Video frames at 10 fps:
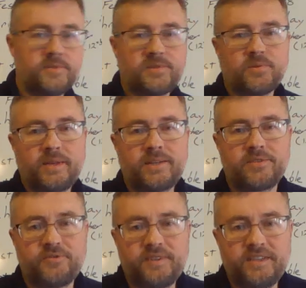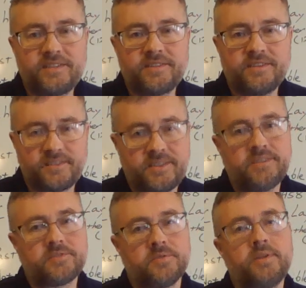So let us feast this
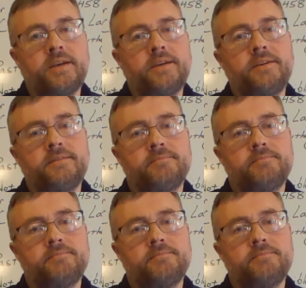Easter day.